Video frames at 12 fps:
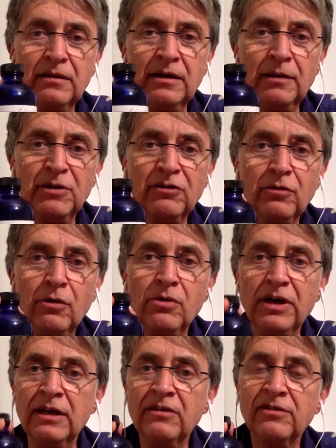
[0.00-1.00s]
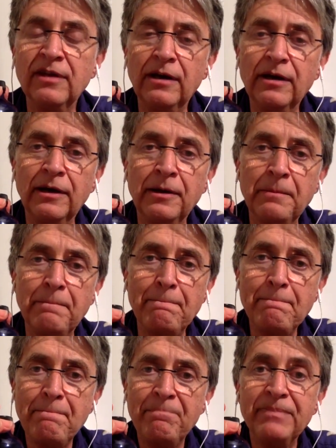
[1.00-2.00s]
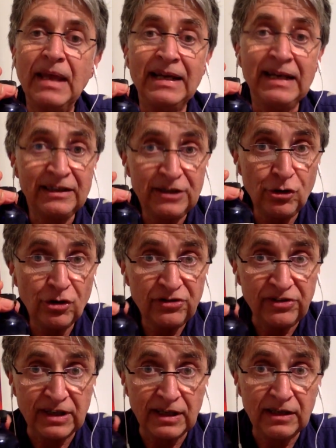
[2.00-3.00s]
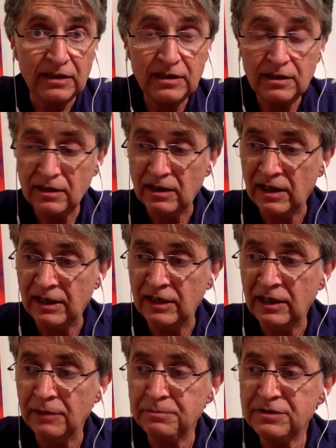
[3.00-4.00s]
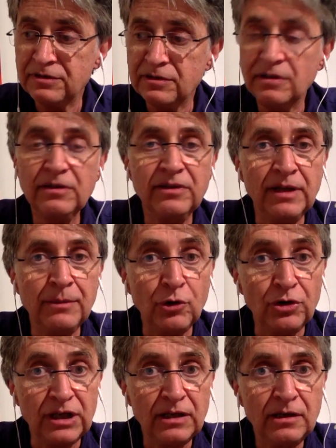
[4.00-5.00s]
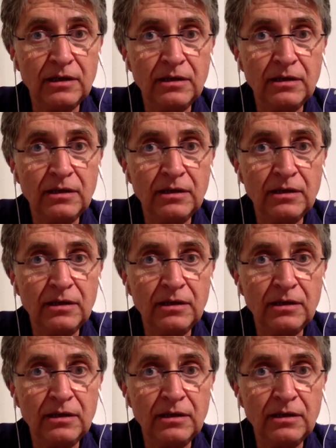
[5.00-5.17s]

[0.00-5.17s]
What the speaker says: DMSO is an antioxidant and it helps the body.